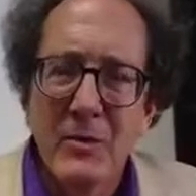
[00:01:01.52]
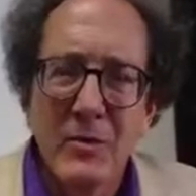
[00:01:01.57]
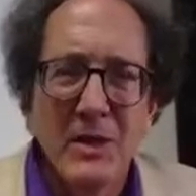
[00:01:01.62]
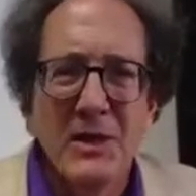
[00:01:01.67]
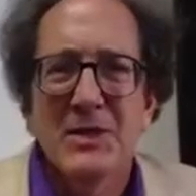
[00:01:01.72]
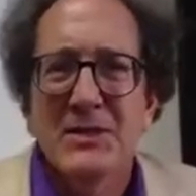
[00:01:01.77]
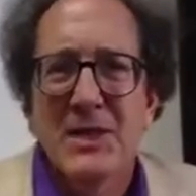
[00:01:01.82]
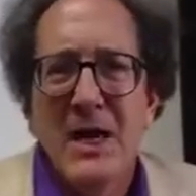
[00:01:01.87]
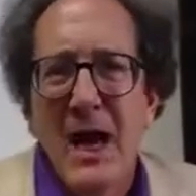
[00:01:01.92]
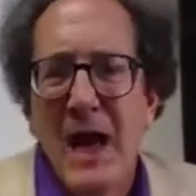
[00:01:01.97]

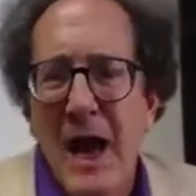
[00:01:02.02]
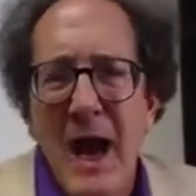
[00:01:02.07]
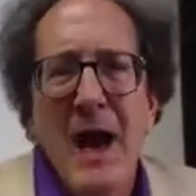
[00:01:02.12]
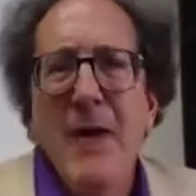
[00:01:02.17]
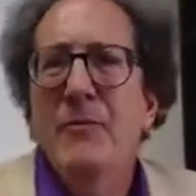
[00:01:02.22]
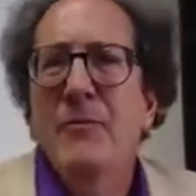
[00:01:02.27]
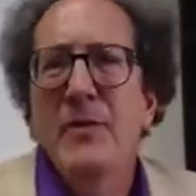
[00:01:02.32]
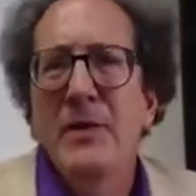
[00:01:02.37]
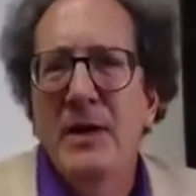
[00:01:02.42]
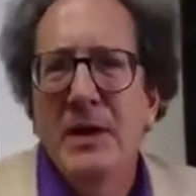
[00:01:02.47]
it's
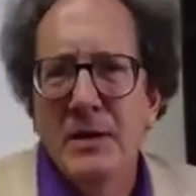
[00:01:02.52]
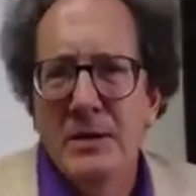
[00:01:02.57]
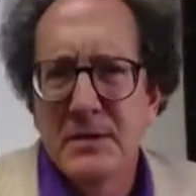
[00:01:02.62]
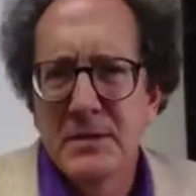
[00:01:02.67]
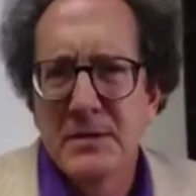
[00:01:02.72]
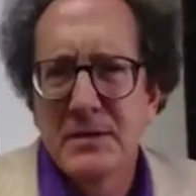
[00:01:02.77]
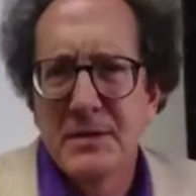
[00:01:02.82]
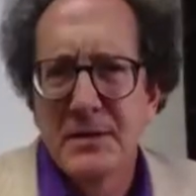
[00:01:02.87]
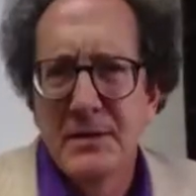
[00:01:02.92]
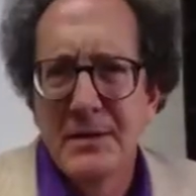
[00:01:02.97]
obvious
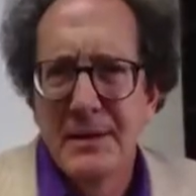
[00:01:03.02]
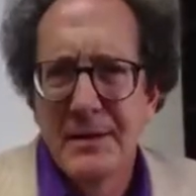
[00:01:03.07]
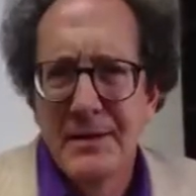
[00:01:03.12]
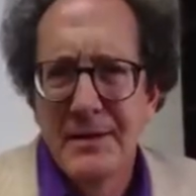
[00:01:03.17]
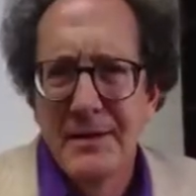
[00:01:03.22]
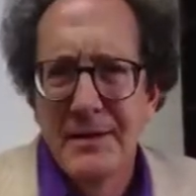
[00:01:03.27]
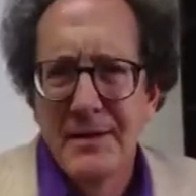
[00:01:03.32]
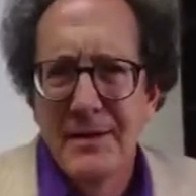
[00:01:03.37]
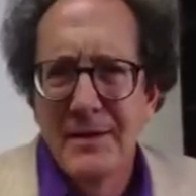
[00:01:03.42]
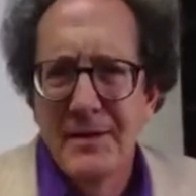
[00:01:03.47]

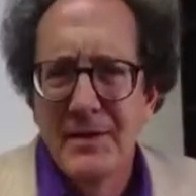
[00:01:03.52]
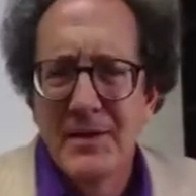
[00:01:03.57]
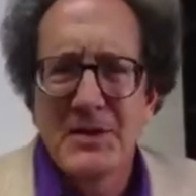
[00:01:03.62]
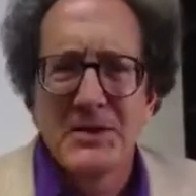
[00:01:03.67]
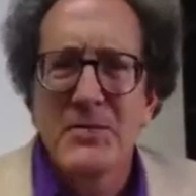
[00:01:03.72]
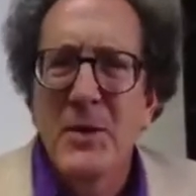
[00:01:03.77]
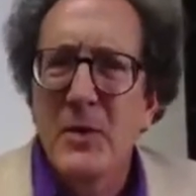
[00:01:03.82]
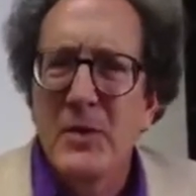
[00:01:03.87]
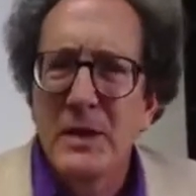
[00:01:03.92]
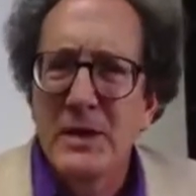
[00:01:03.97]
that
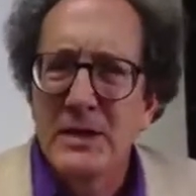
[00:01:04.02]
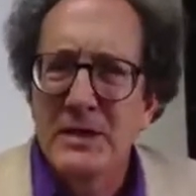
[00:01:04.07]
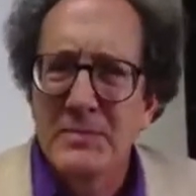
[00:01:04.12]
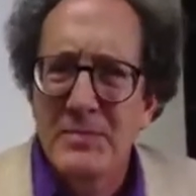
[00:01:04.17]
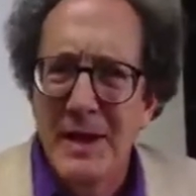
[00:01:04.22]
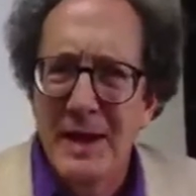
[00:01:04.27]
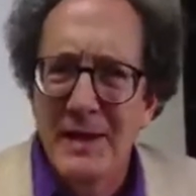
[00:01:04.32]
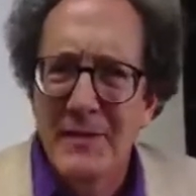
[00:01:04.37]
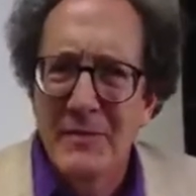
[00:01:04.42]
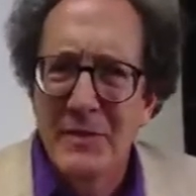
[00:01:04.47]
smoking is
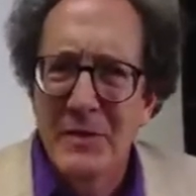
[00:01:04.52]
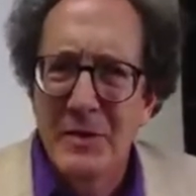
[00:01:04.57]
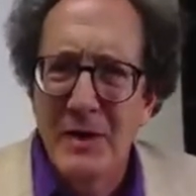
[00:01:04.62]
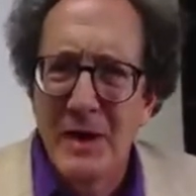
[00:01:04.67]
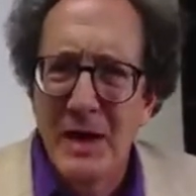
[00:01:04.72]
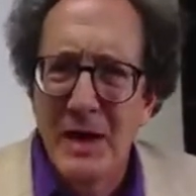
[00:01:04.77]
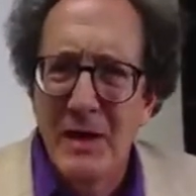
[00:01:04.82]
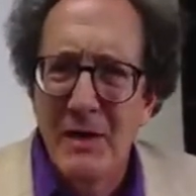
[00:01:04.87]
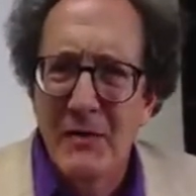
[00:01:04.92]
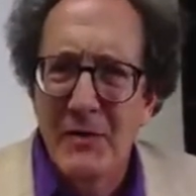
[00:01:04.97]
bad for your
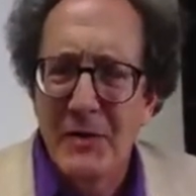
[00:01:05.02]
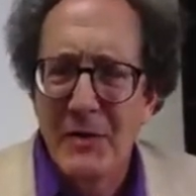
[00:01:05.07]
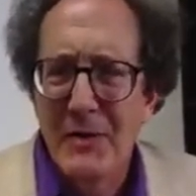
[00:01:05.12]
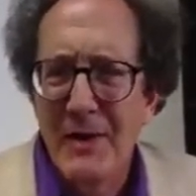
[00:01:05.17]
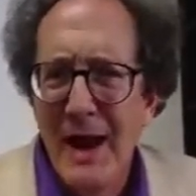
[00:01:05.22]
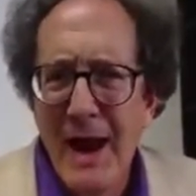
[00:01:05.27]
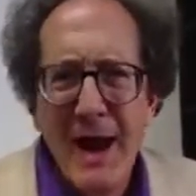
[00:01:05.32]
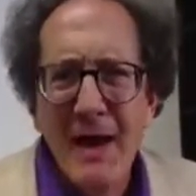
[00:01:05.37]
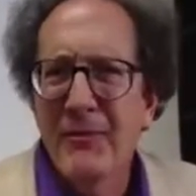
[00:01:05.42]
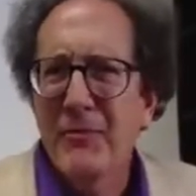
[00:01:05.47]
health, or
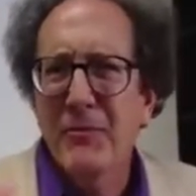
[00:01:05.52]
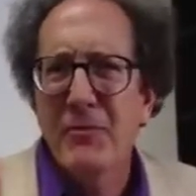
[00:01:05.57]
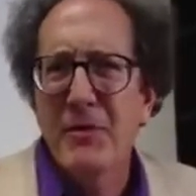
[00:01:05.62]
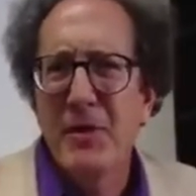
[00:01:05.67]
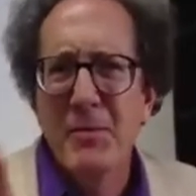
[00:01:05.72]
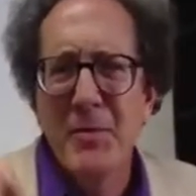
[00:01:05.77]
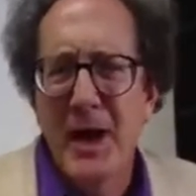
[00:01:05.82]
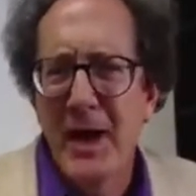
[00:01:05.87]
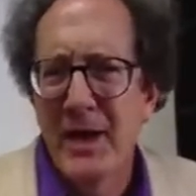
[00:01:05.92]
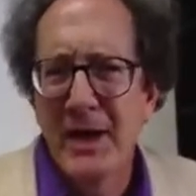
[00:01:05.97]

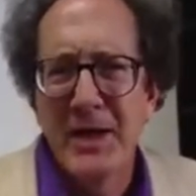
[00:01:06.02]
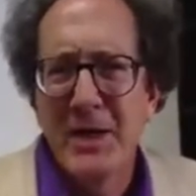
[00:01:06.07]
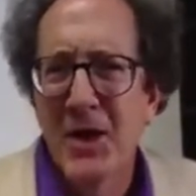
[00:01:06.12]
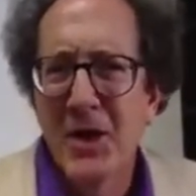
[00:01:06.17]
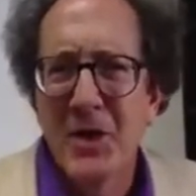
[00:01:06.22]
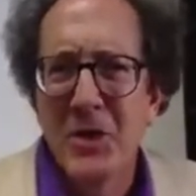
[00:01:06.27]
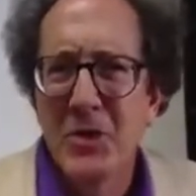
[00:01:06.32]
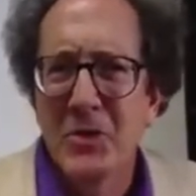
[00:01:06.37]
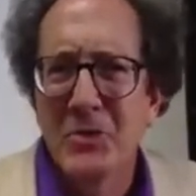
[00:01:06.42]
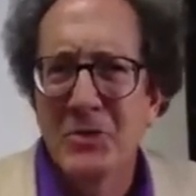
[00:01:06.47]
everybody
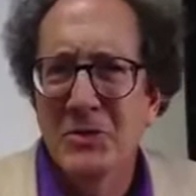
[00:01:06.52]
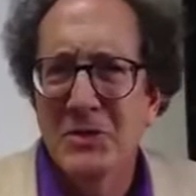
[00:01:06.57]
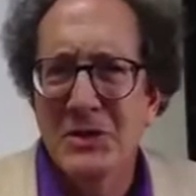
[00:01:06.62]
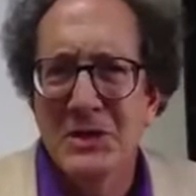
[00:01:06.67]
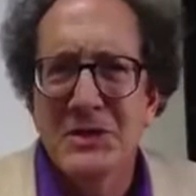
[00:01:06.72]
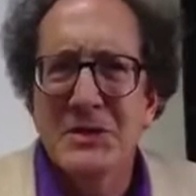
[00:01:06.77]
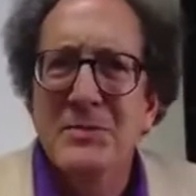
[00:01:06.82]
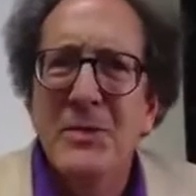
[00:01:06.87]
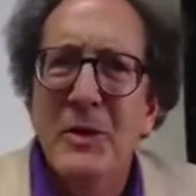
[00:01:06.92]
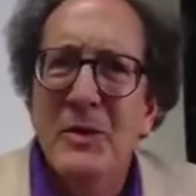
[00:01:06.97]
knows that
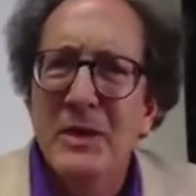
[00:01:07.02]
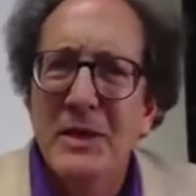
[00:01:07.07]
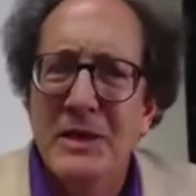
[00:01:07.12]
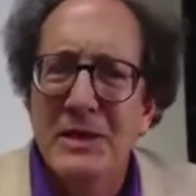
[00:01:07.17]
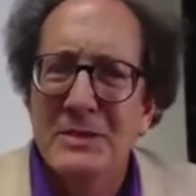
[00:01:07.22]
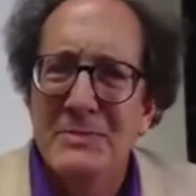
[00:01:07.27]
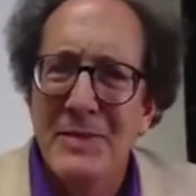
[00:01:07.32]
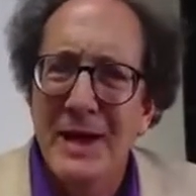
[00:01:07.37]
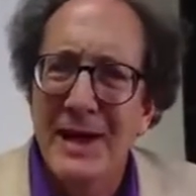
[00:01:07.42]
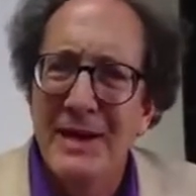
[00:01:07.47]
smoking is
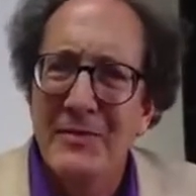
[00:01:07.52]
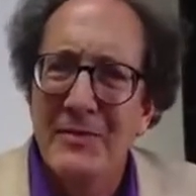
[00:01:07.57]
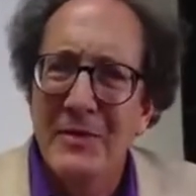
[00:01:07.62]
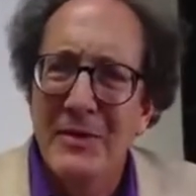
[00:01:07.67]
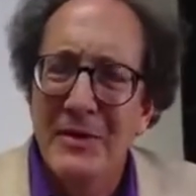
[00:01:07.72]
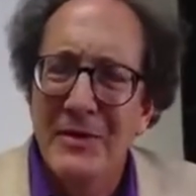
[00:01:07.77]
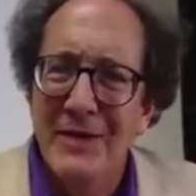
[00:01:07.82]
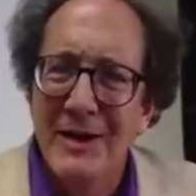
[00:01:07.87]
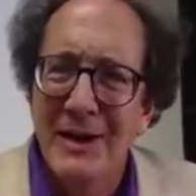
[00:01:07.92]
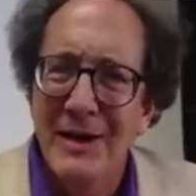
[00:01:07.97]
bad for
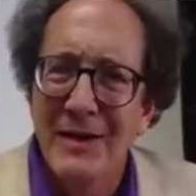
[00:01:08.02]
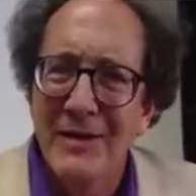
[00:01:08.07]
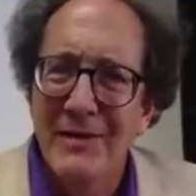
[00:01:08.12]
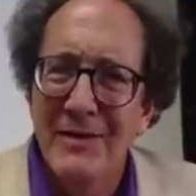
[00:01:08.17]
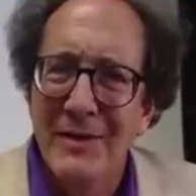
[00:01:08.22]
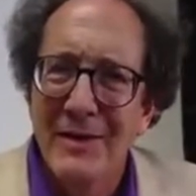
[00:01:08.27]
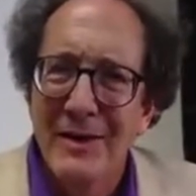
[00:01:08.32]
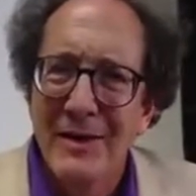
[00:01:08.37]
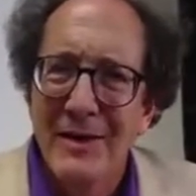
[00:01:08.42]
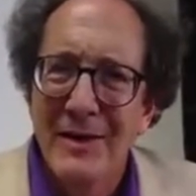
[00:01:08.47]
your health,
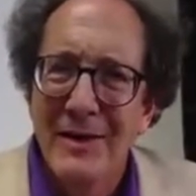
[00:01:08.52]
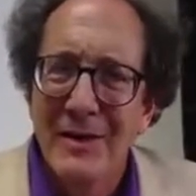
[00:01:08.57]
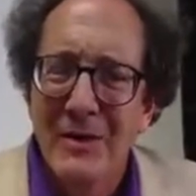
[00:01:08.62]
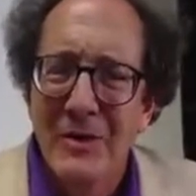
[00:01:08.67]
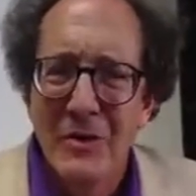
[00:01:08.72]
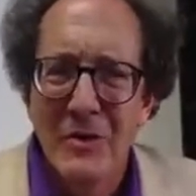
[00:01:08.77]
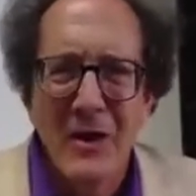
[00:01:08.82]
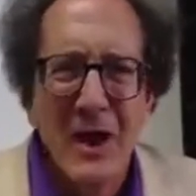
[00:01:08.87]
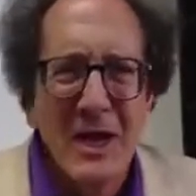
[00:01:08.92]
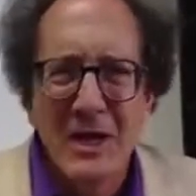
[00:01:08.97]

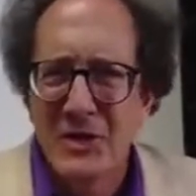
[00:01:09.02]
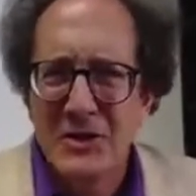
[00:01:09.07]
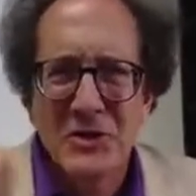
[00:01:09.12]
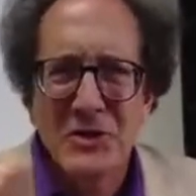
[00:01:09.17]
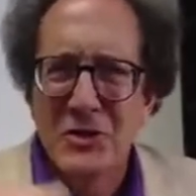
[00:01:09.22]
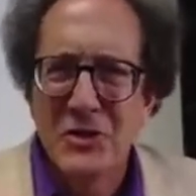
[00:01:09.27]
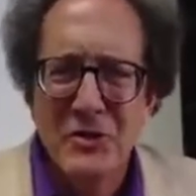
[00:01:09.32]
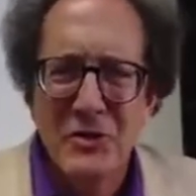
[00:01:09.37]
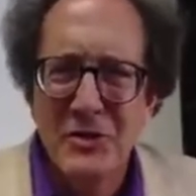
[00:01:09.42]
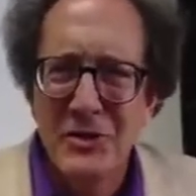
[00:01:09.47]
or I
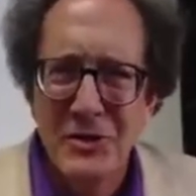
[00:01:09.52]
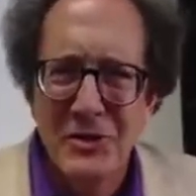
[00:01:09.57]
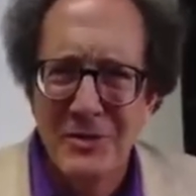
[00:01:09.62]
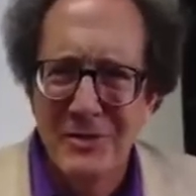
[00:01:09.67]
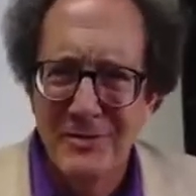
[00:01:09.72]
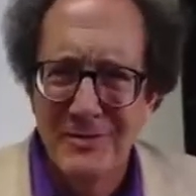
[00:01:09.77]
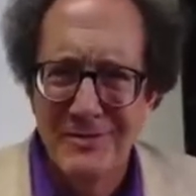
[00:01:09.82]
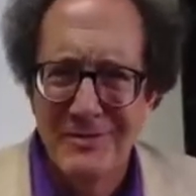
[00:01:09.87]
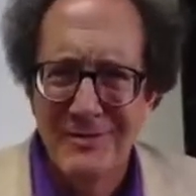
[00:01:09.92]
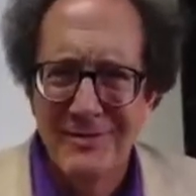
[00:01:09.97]
assure you,
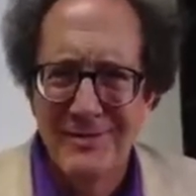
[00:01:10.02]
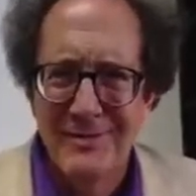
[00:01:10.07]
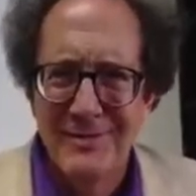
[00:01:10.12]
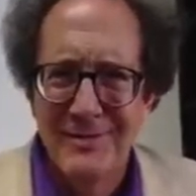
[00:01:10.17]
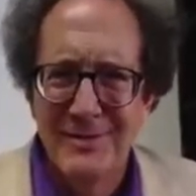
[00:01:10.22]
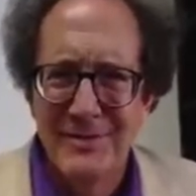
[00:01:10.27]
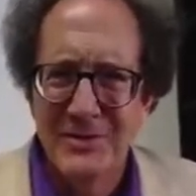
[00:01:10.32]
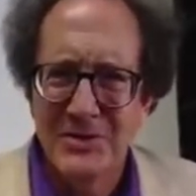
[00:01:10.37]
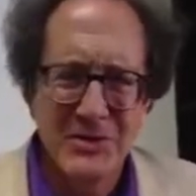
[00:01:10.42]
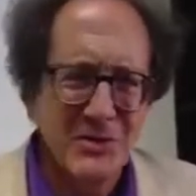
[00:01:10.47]

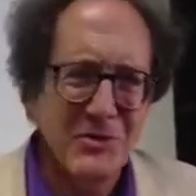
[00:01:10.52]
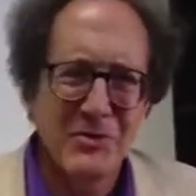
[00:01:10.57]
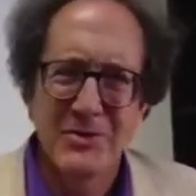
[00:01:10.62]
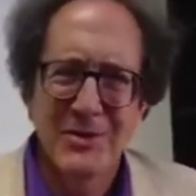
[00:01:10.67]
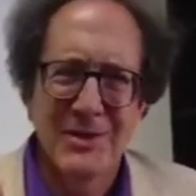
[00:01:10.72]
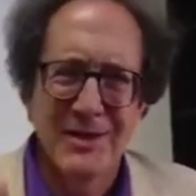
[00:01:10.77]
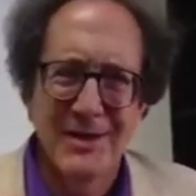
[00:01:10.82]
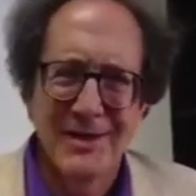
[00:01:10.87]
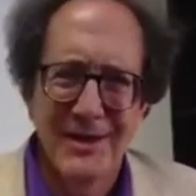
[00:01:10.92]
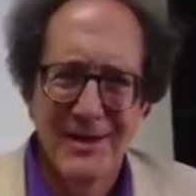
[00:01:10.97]

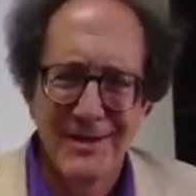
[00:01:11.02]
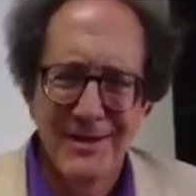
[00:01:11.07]
certainly,